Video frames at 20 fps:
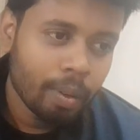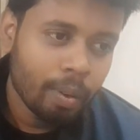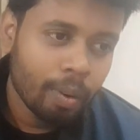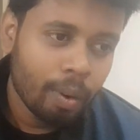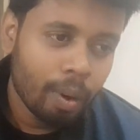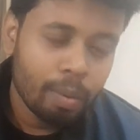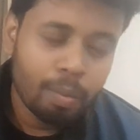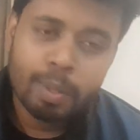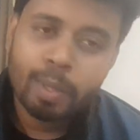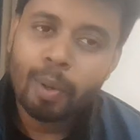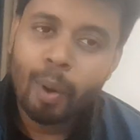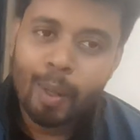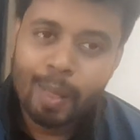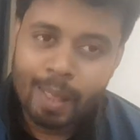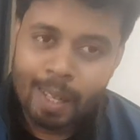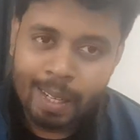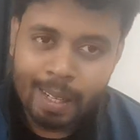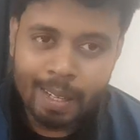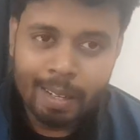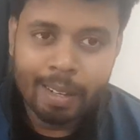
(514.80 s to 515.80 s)
almost all
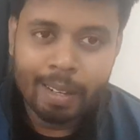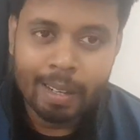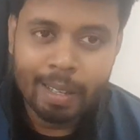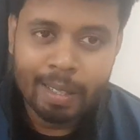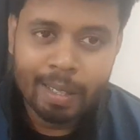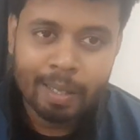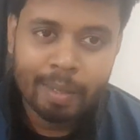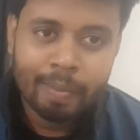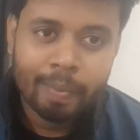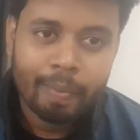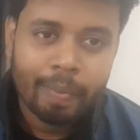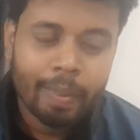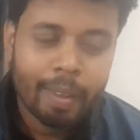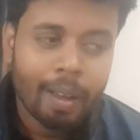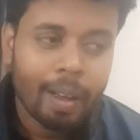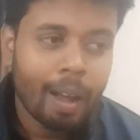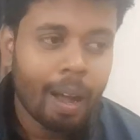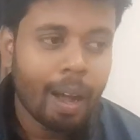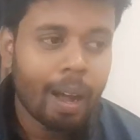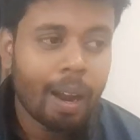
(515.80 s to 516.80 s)
the countries.
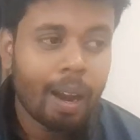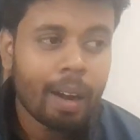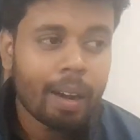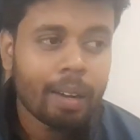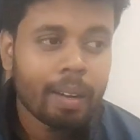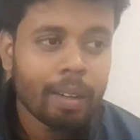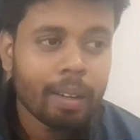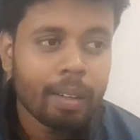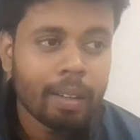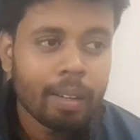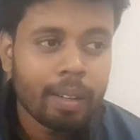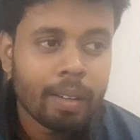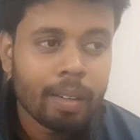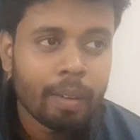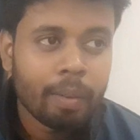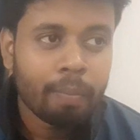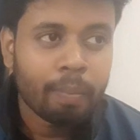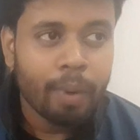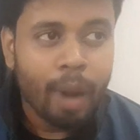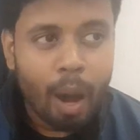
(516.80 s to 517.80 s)
And
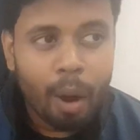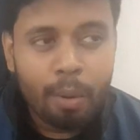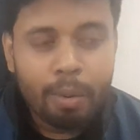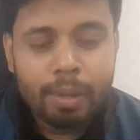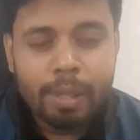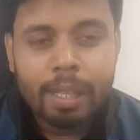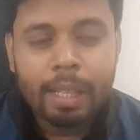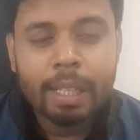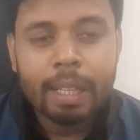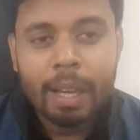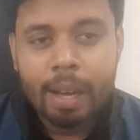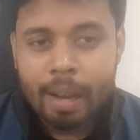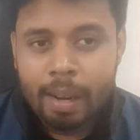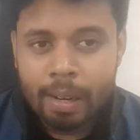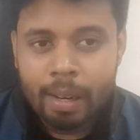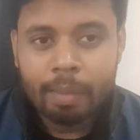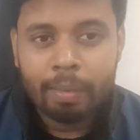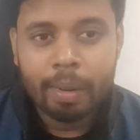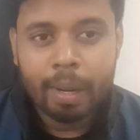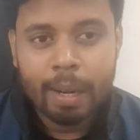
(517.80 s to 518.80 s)
proudly they are
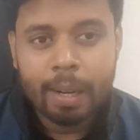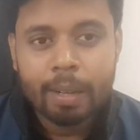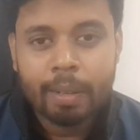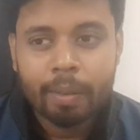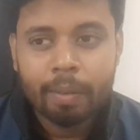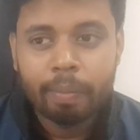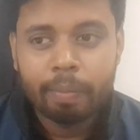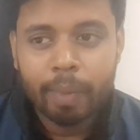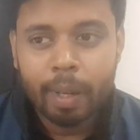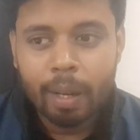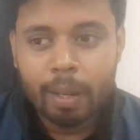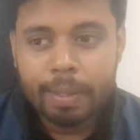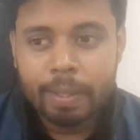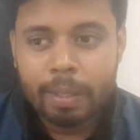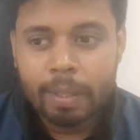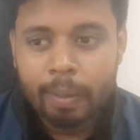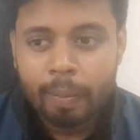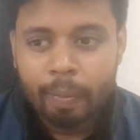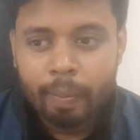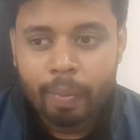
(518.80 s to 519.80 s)
different,
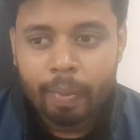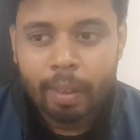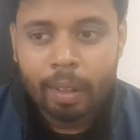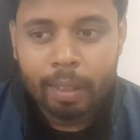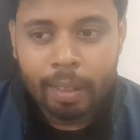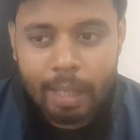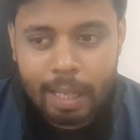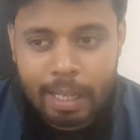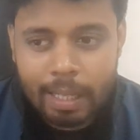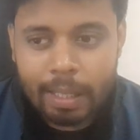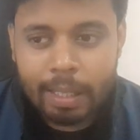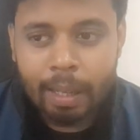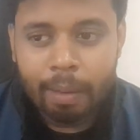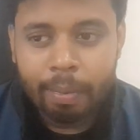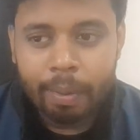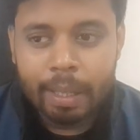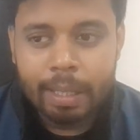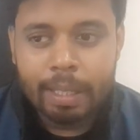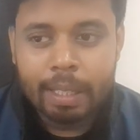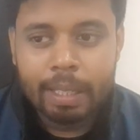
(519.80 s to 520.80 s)
because this
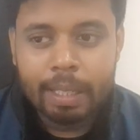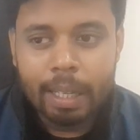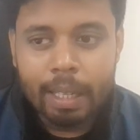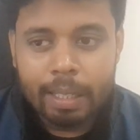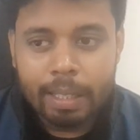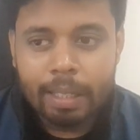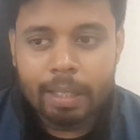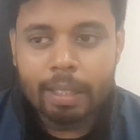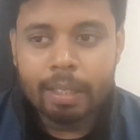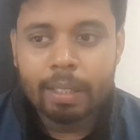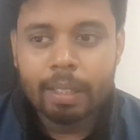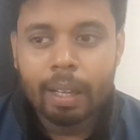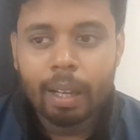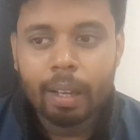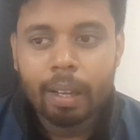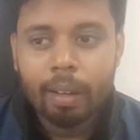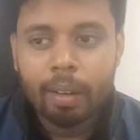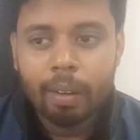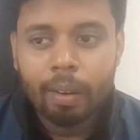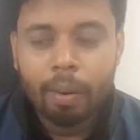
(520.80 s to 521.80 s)
differentiation
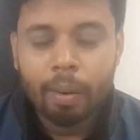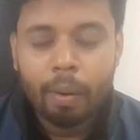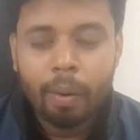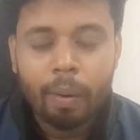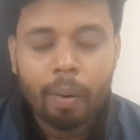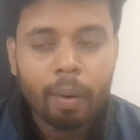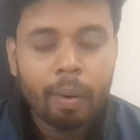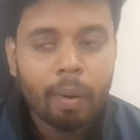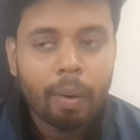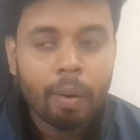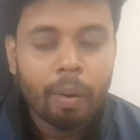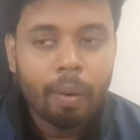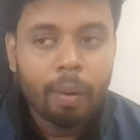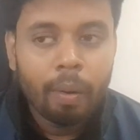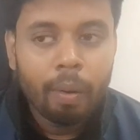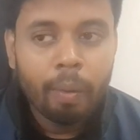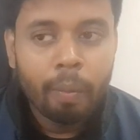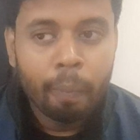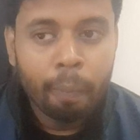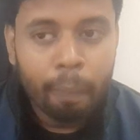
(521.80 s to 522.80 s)

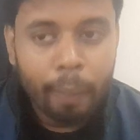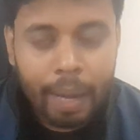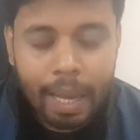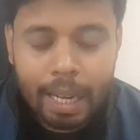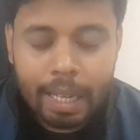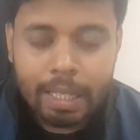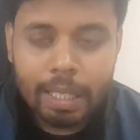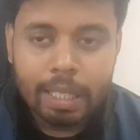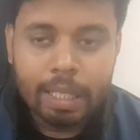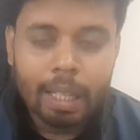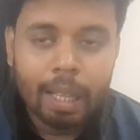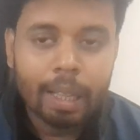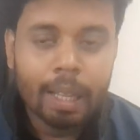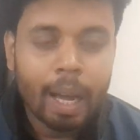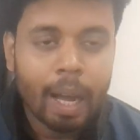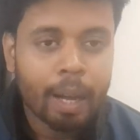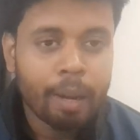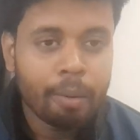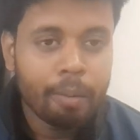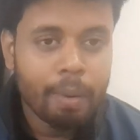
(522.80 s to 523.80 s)
makes the
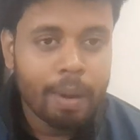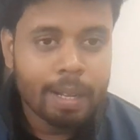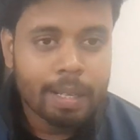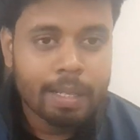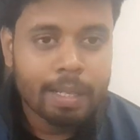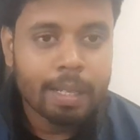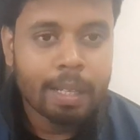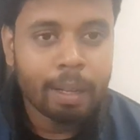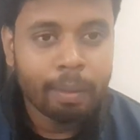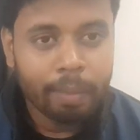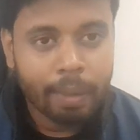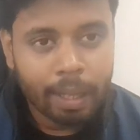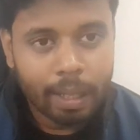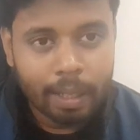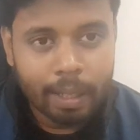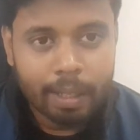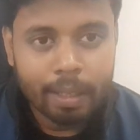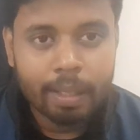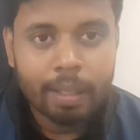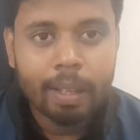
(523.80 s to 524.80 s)
language different
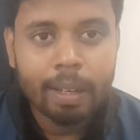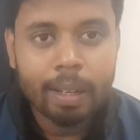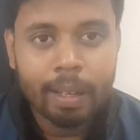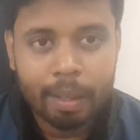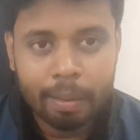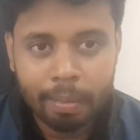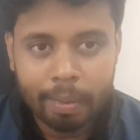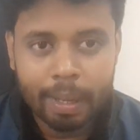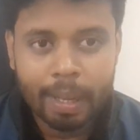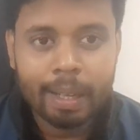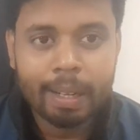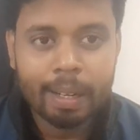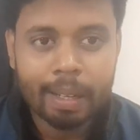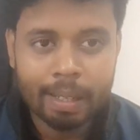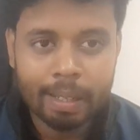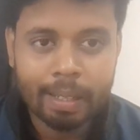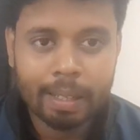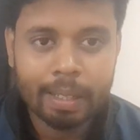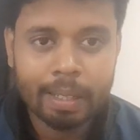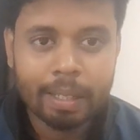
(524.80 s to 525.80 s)
in different
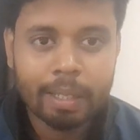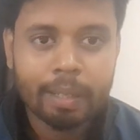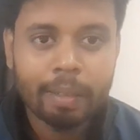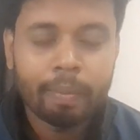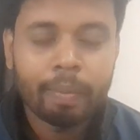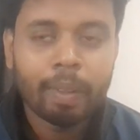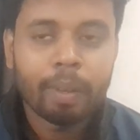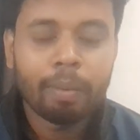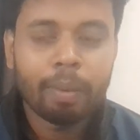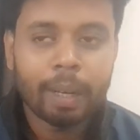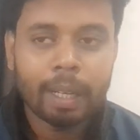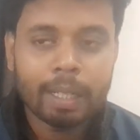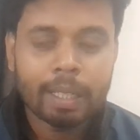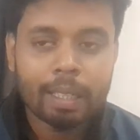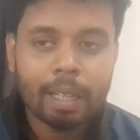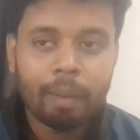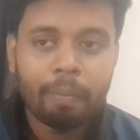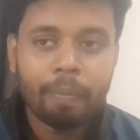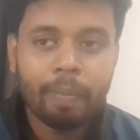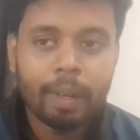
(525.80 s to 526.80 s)
countries. For
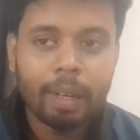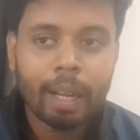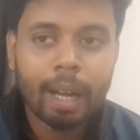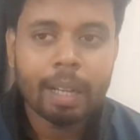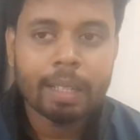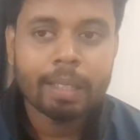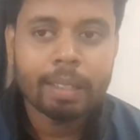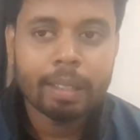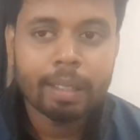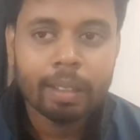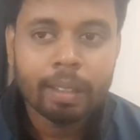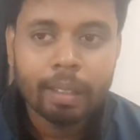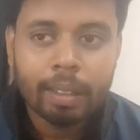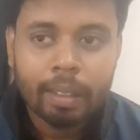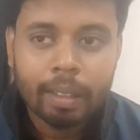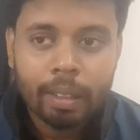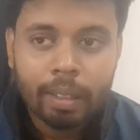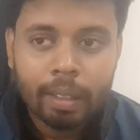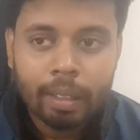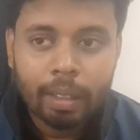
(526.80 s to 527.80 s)
example, as
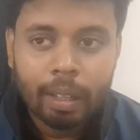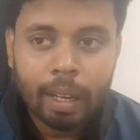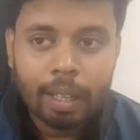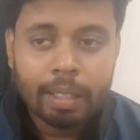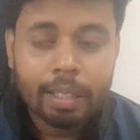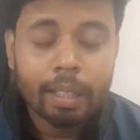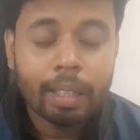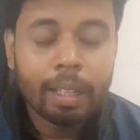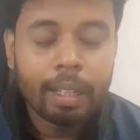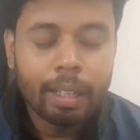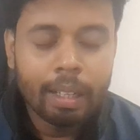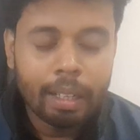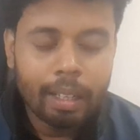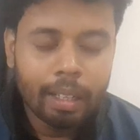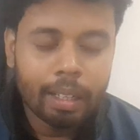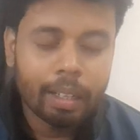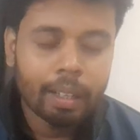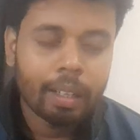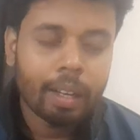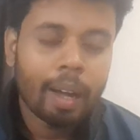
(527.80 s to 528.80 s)
an
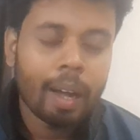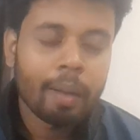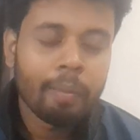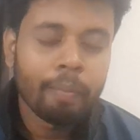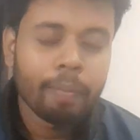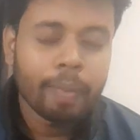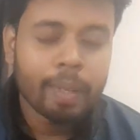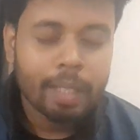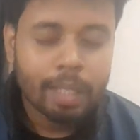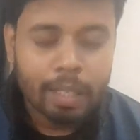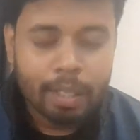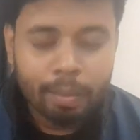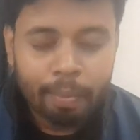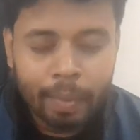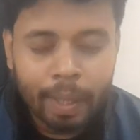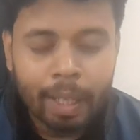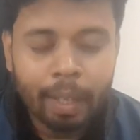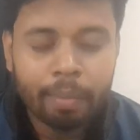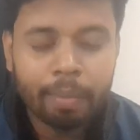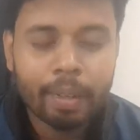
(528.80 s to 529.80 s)
Indian, I must
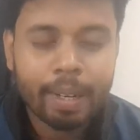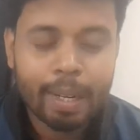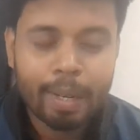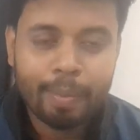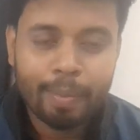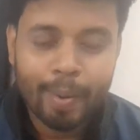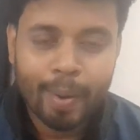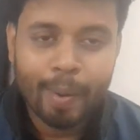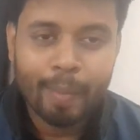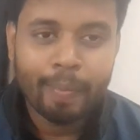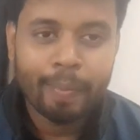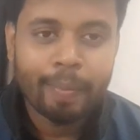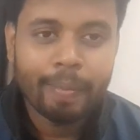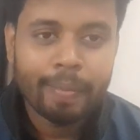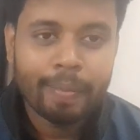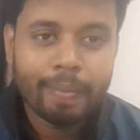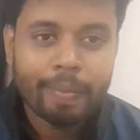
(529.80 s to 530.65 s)
be different from